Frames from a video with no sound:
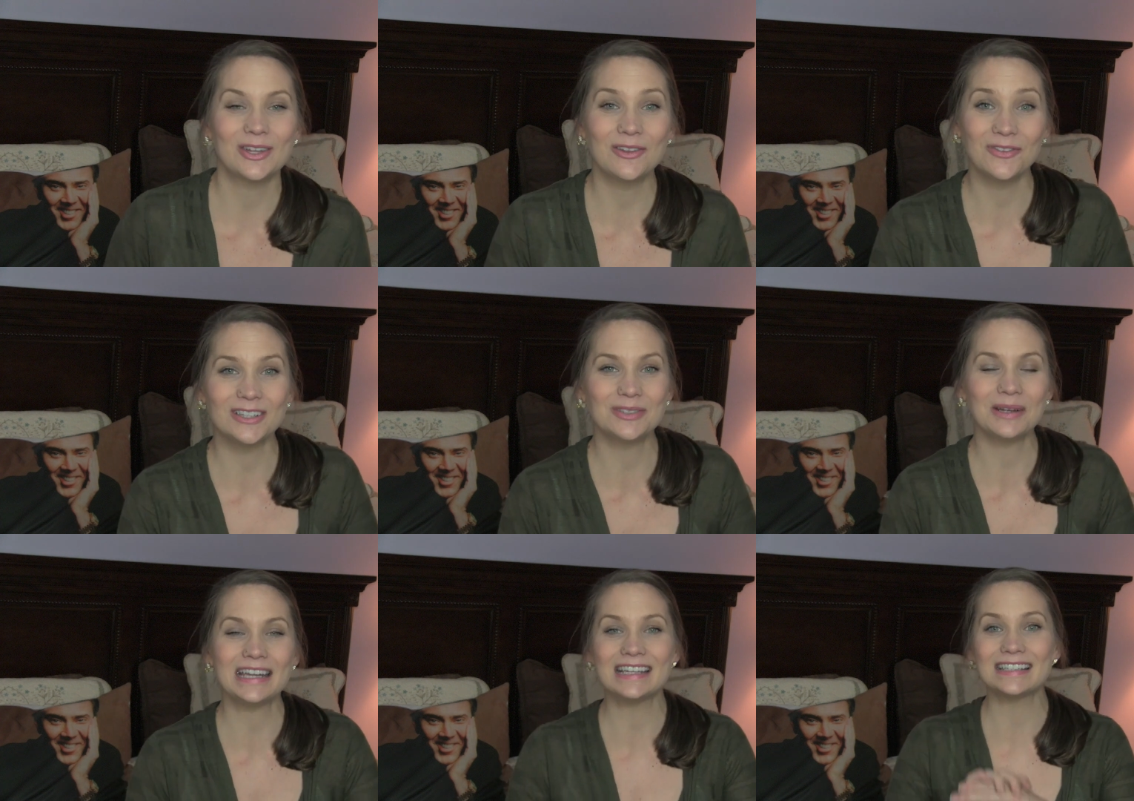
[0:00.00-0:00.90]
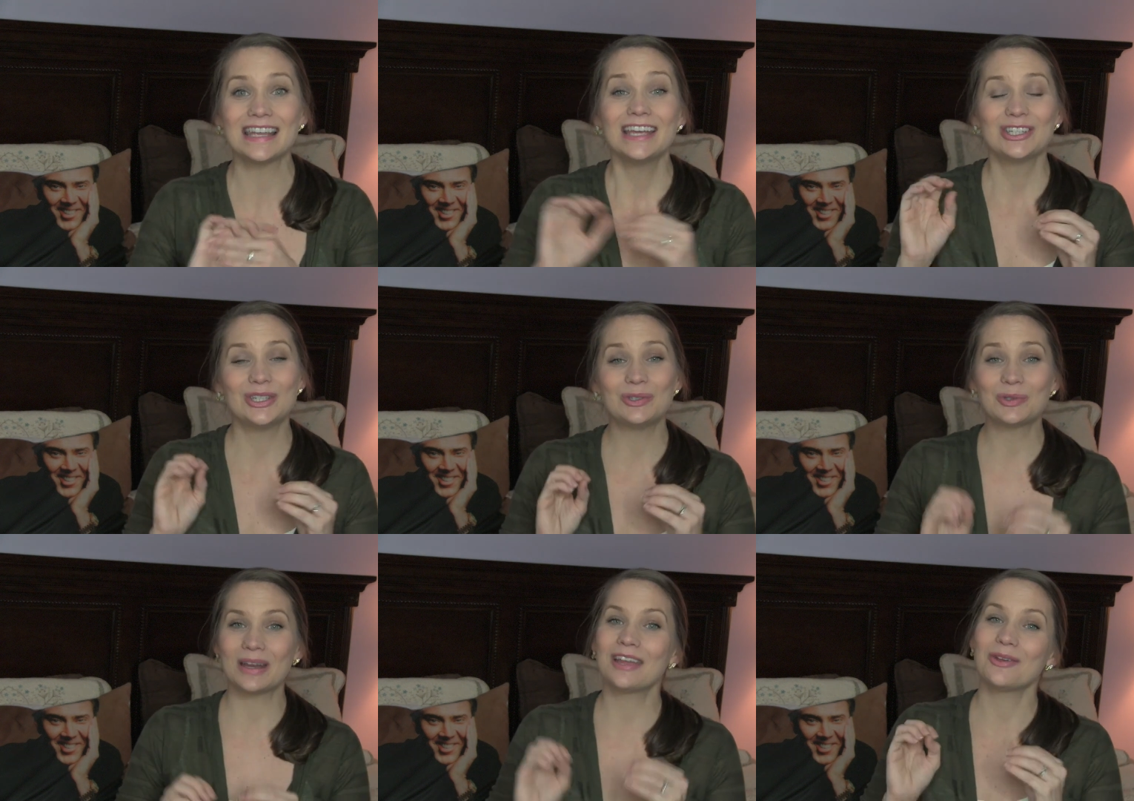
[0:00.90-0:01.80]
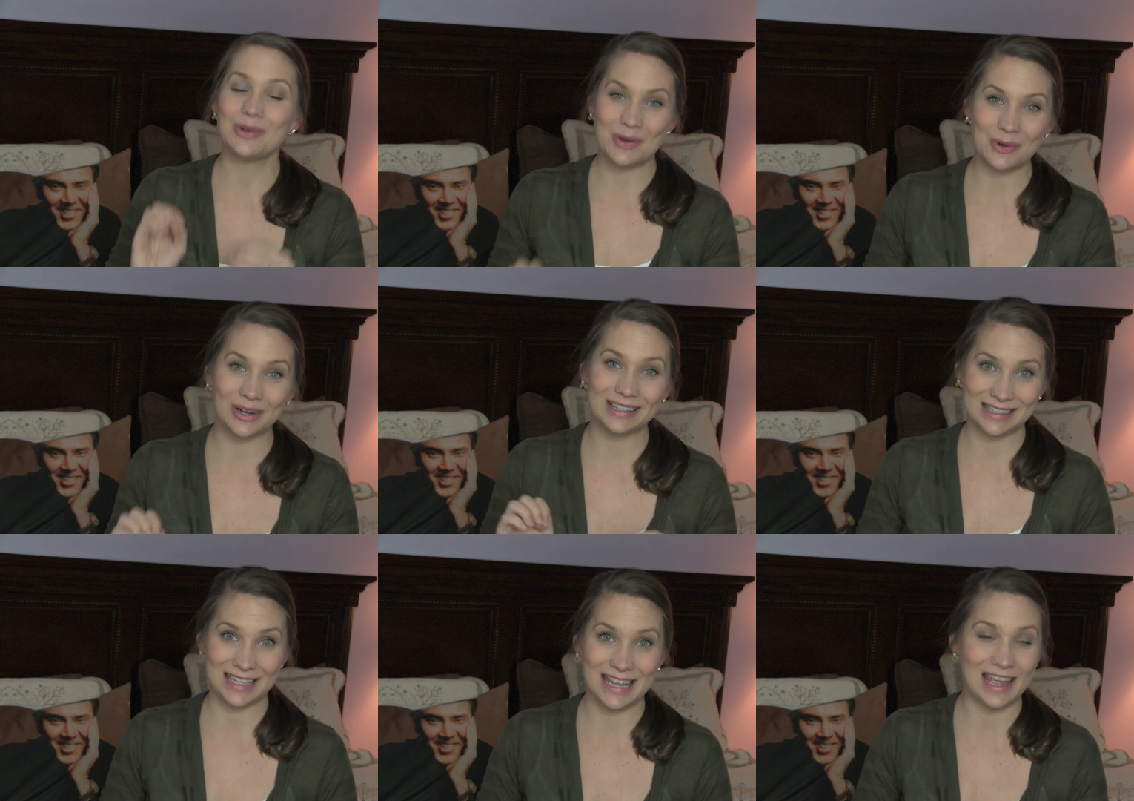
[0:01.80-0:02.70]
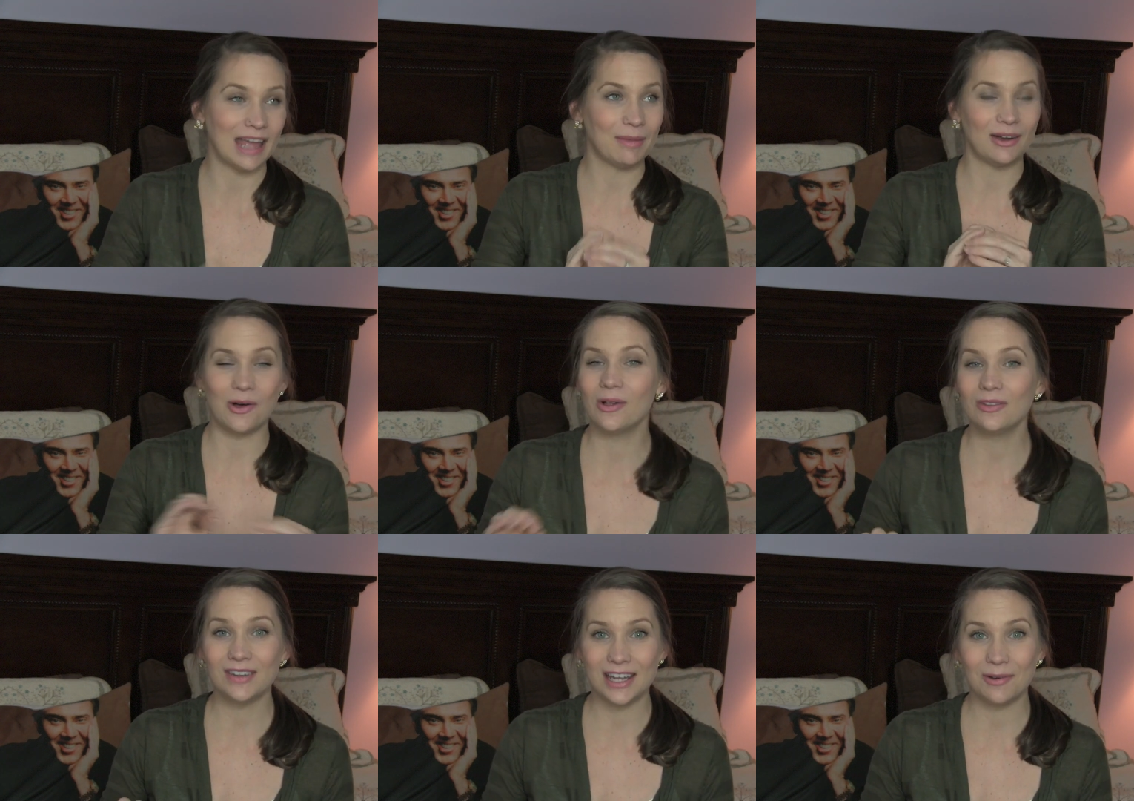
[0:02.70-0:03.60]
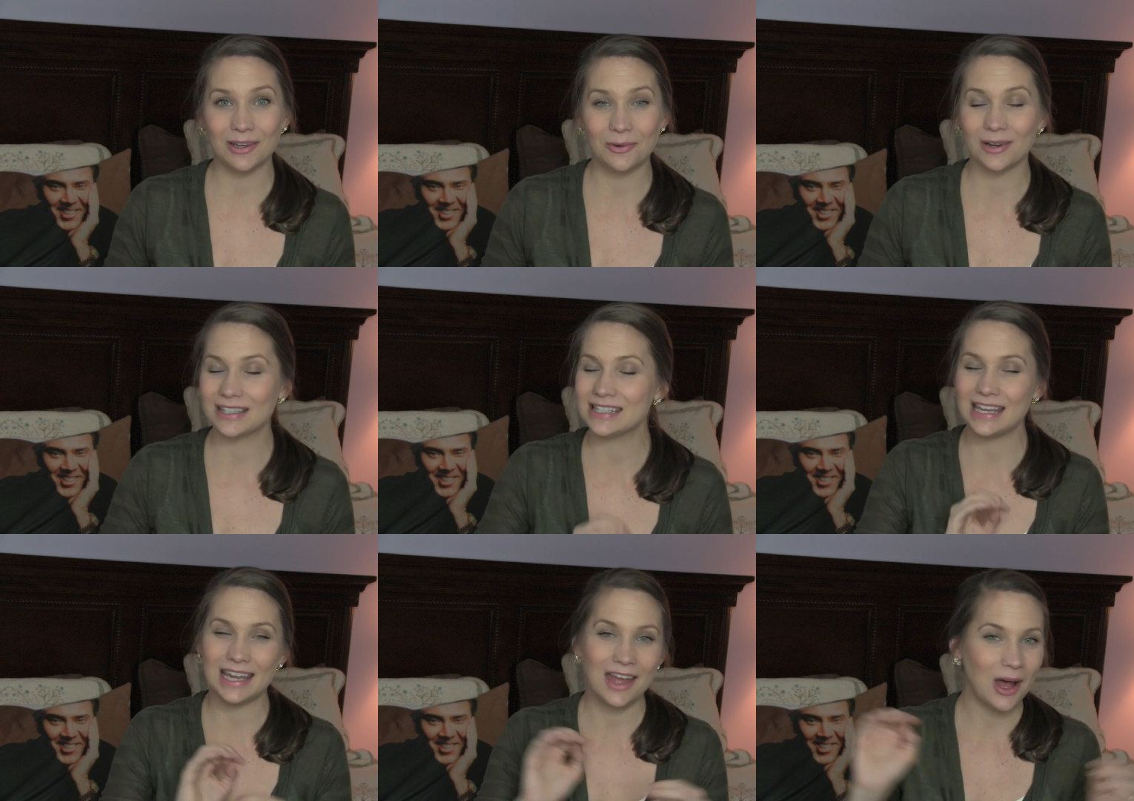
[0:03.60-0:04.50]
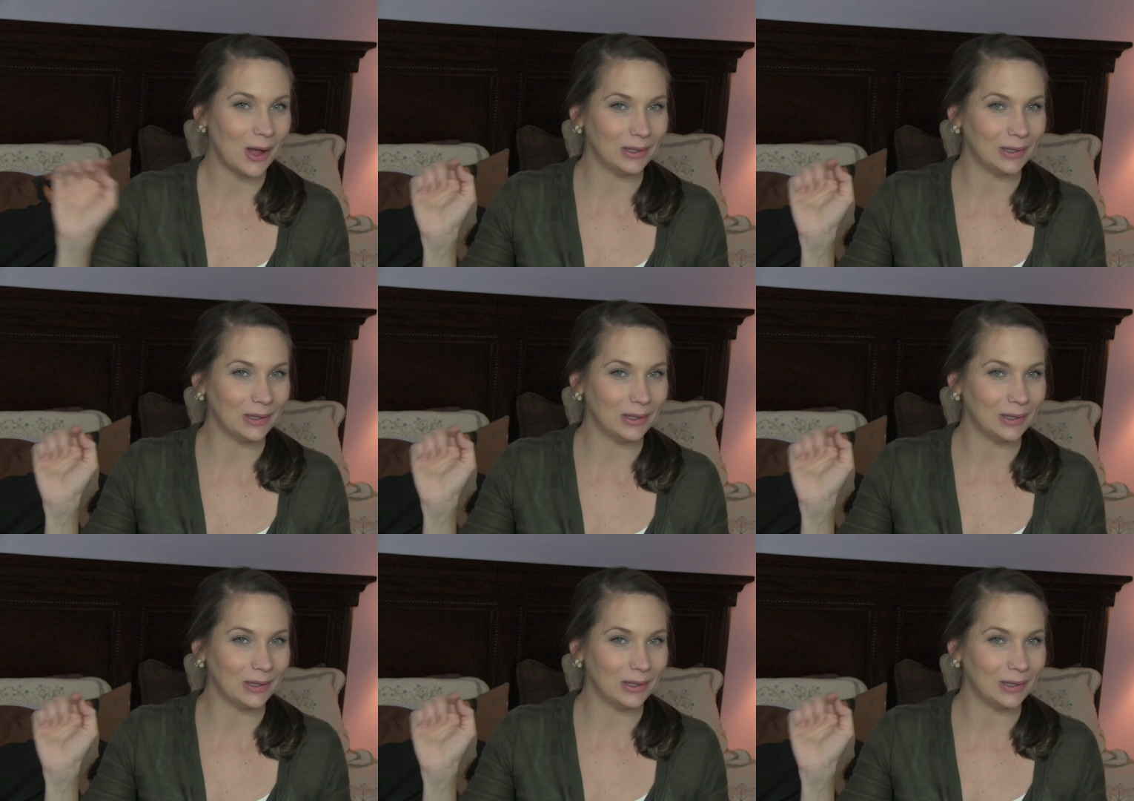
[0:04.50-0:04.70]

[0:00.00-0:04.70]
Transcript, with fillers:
Speaker 1: So the first one is to drink NORA tea. I made a whole video on NORA tea.